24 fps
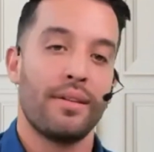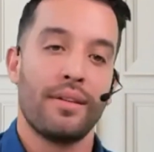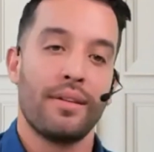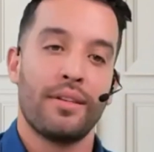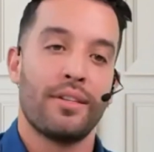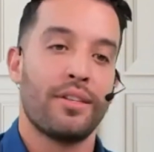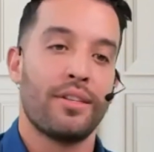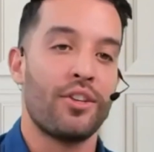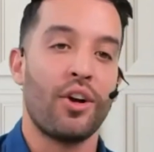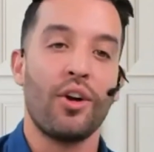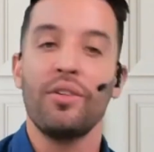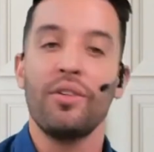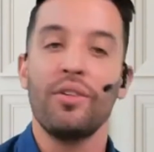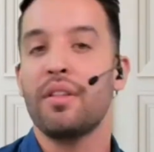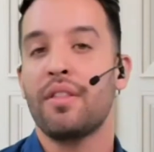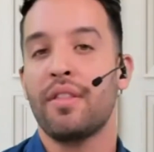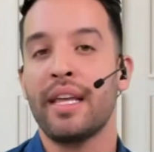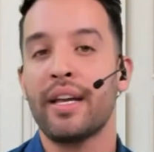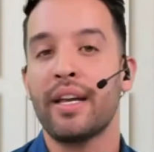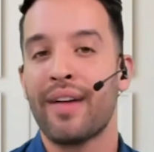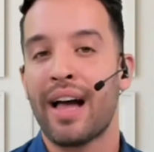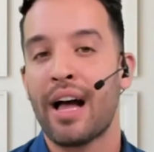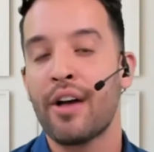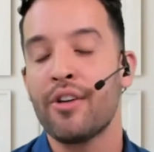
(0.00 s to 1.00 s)
start to
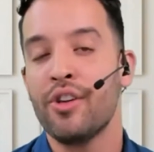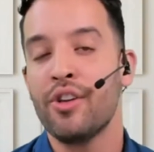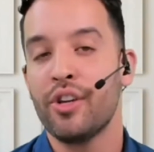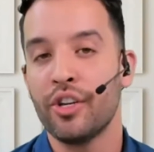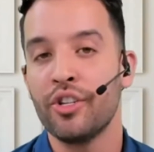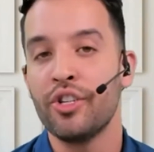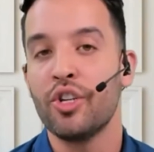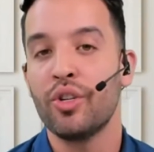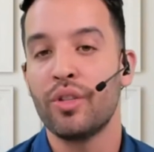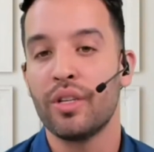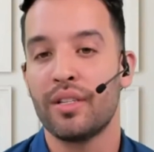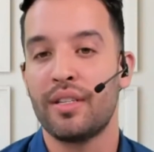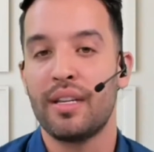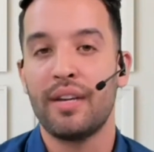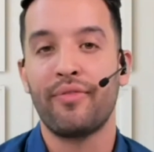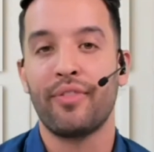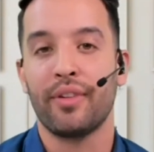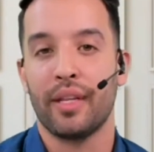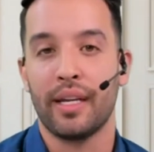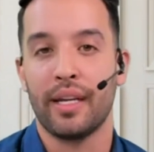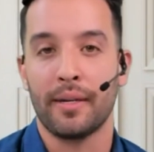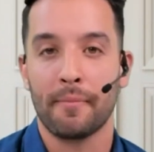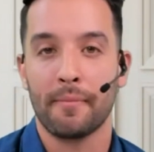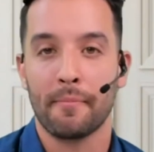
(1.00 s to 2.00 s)
think of how you can do this
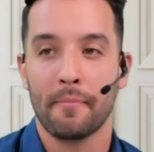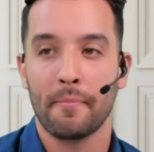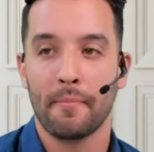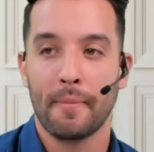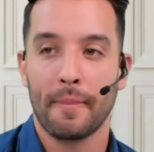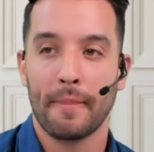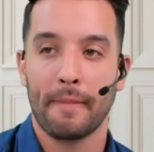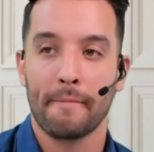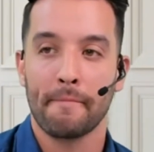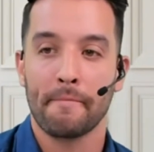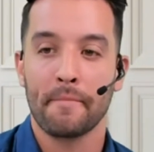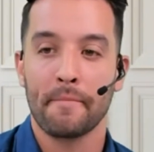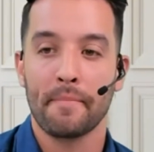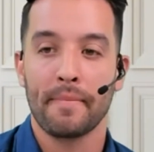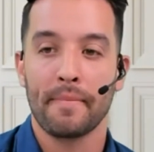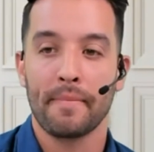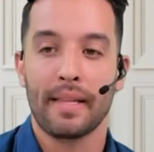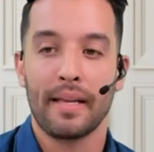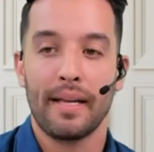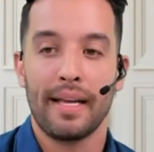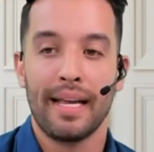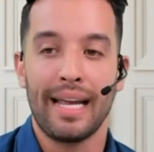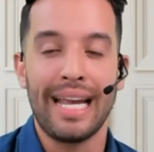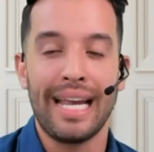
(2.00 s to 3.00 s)
differently.
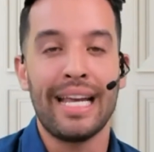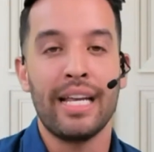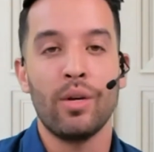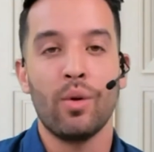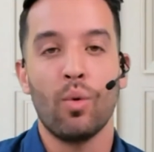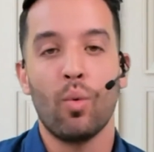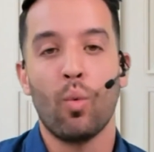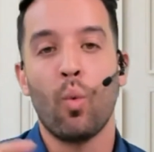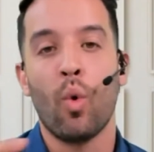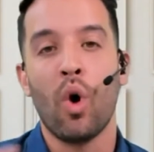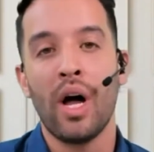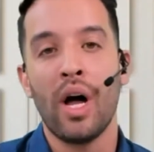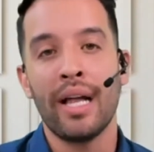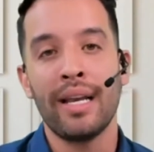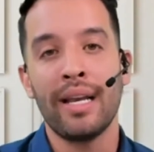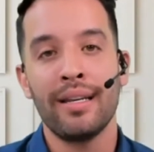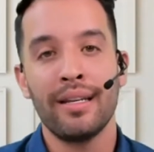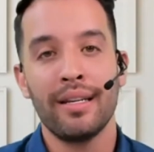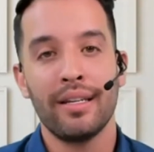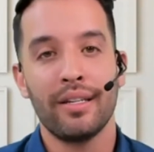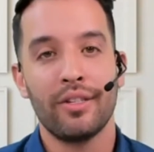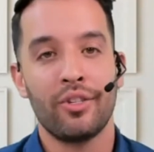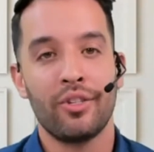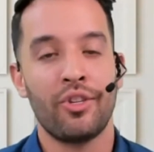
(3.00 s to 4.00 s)
In
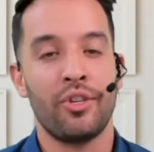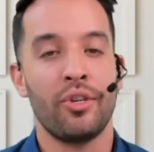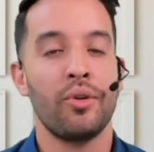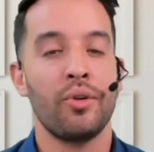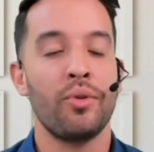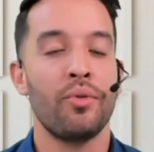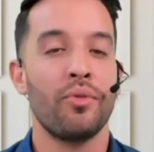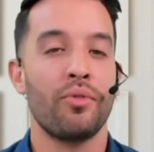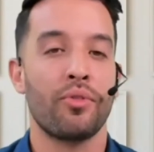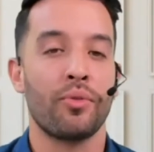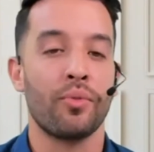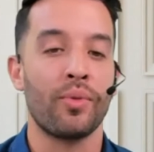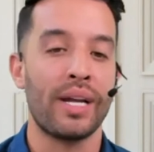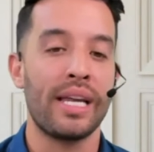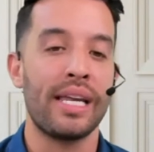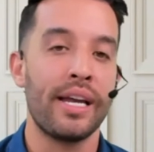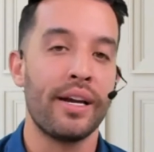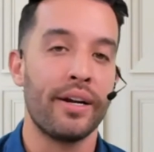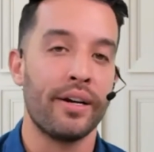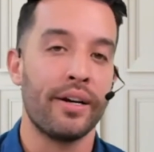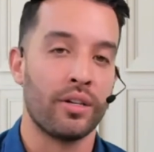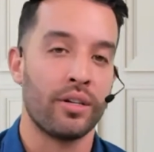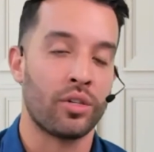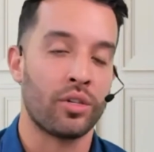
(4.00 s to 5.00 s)
1, 2, 3
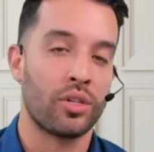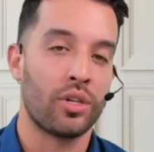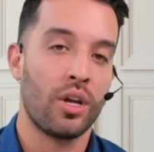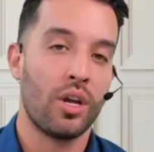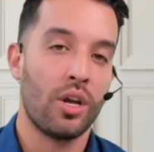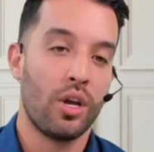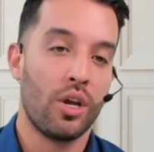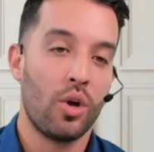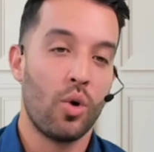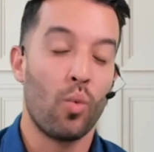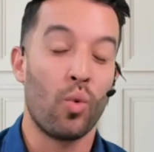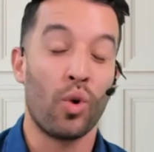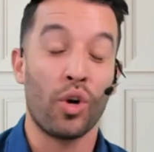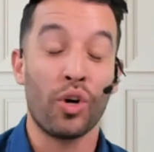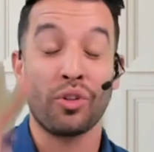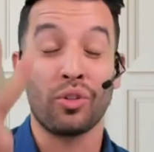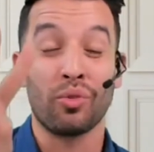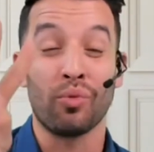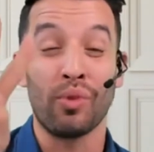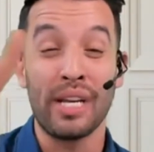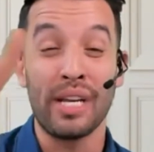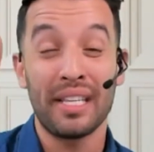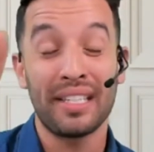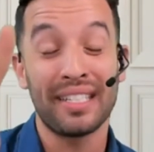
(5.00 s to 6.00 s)
years, what are
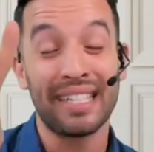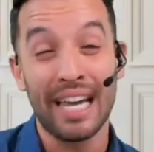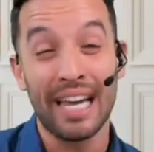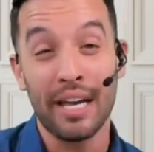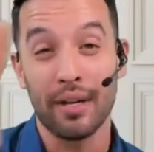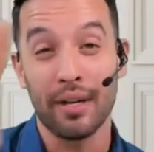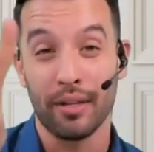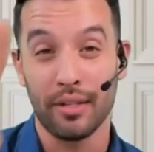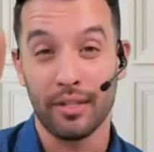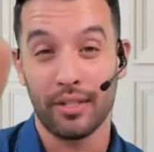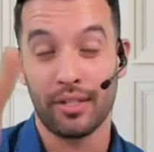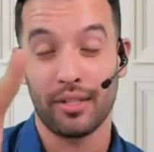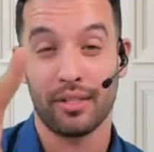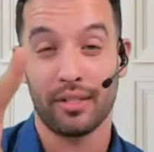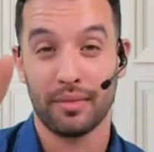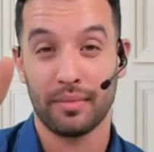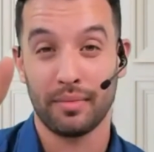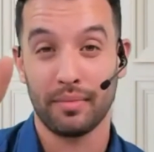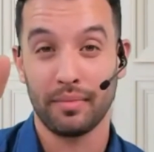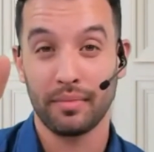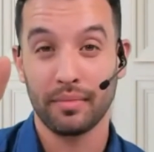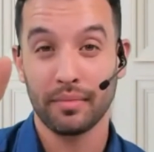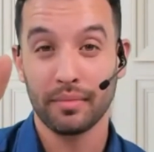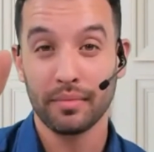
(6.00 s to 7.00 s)
3 skills
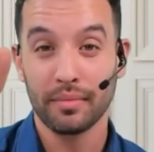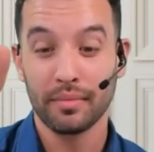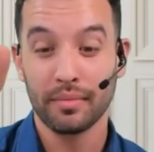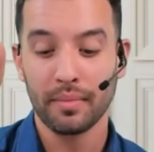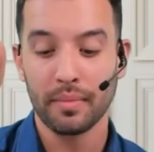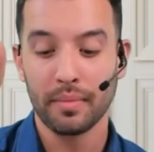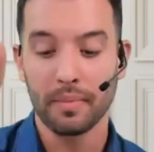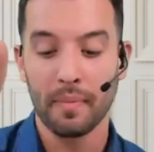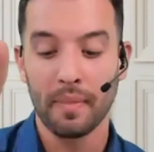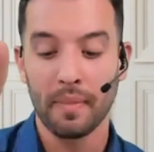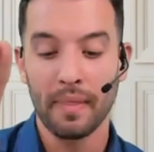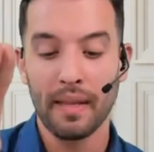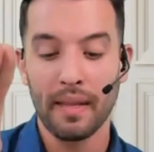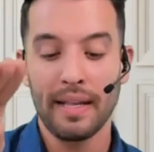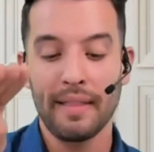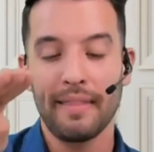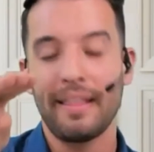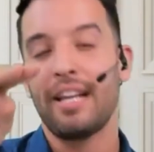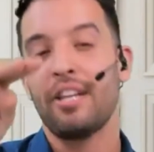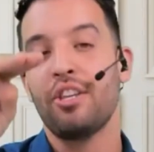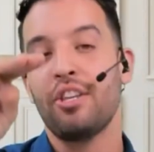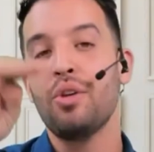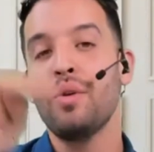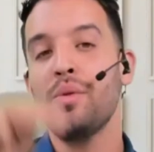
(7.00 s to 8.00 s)

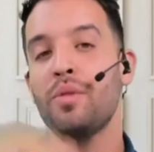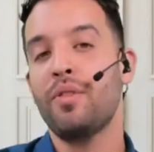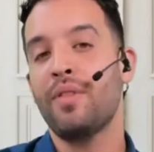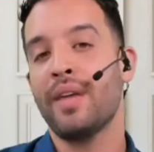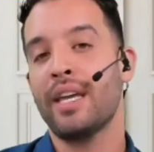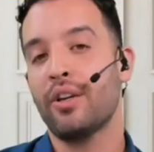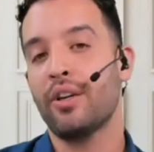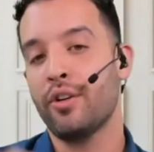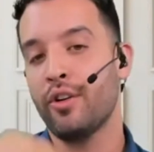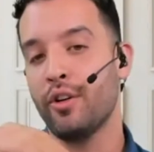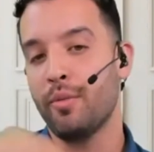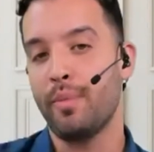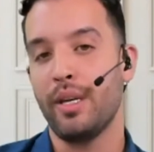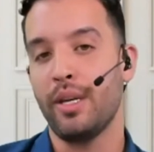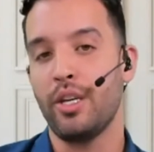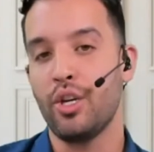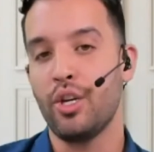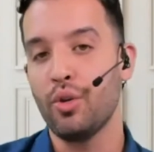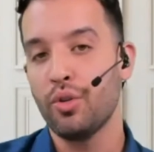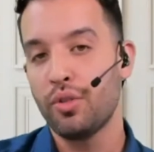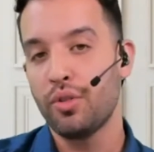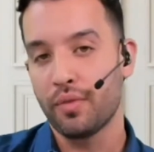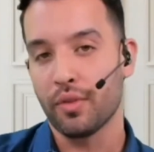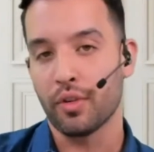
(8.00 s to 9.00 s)
that you think could be
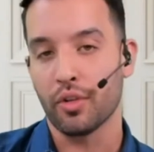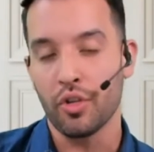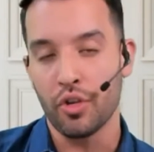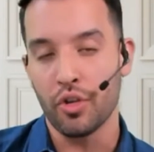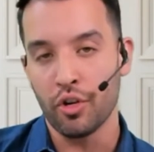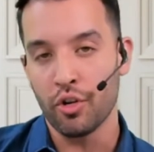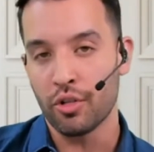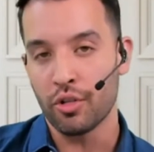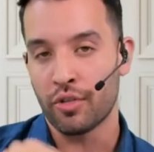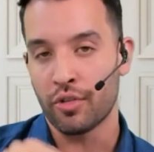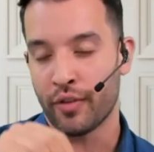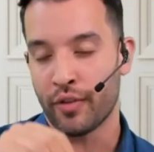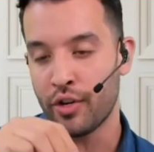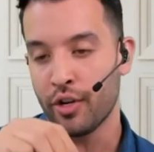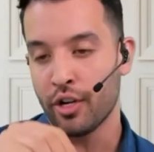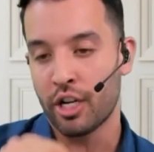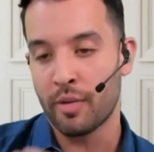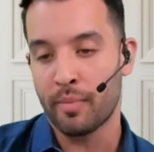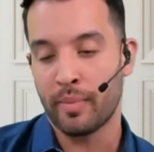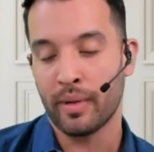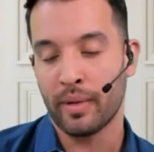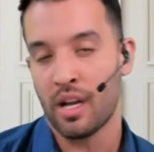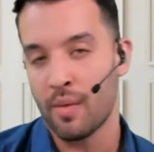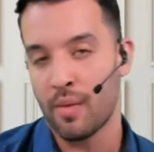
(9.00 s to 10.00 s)
useful for you
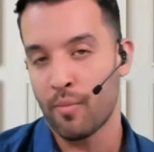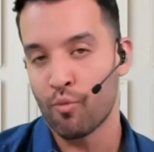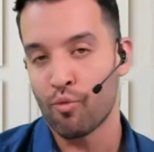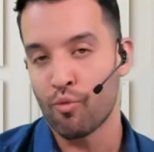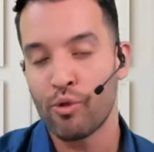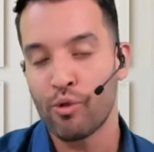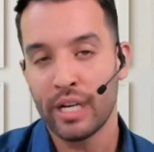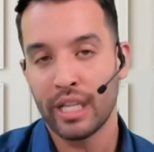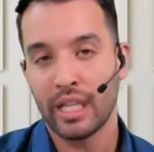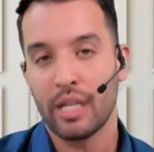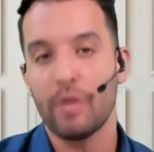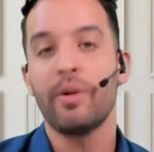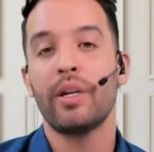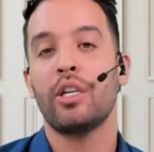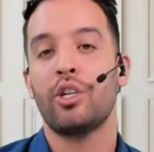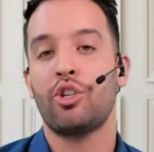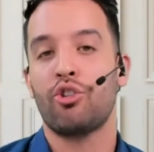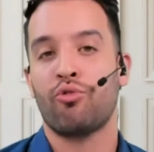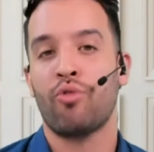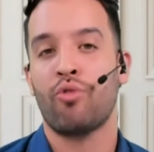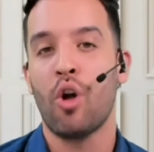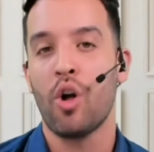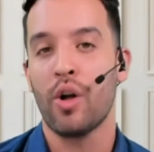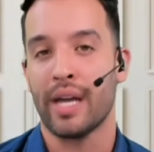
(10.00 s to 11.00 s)
to become really, really
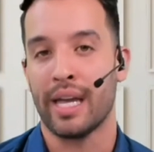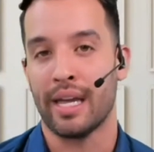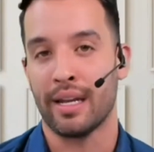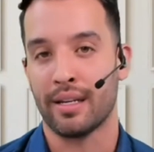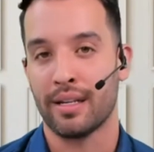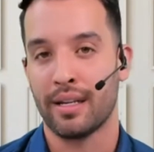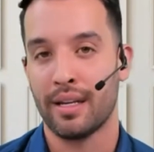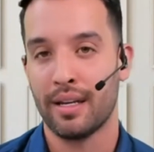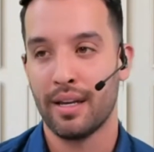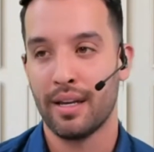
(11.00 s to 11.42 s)
strong in?